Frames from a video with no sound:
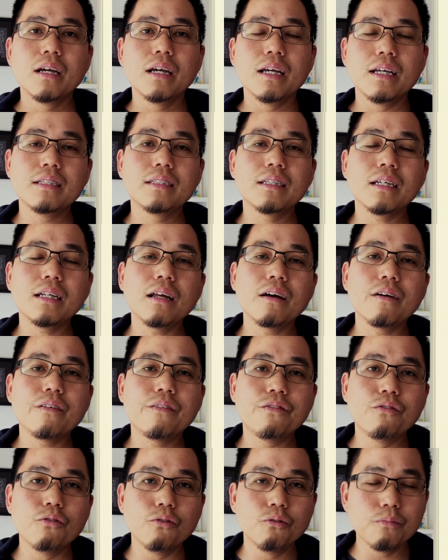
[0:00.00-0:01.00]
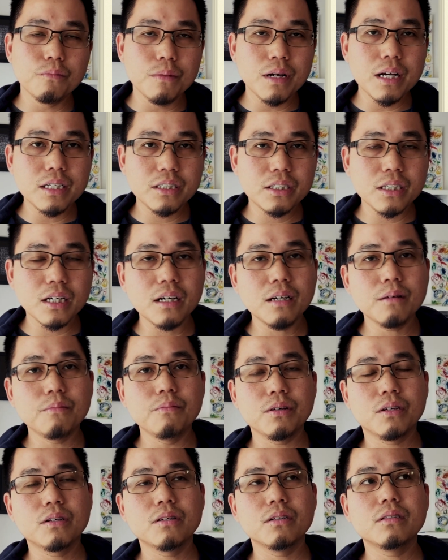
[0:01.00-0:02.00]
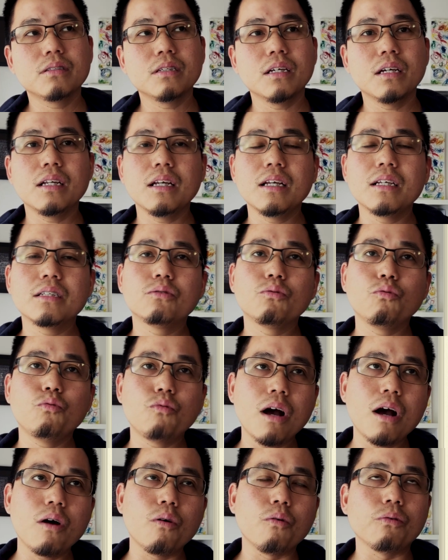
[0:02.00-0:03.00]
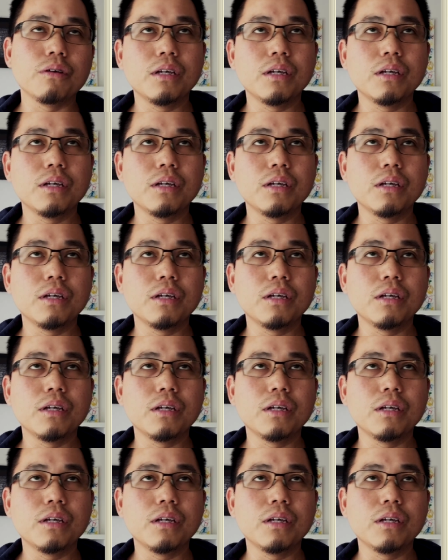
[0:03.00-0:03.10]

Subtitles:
Is it a full merger? Because it is waw,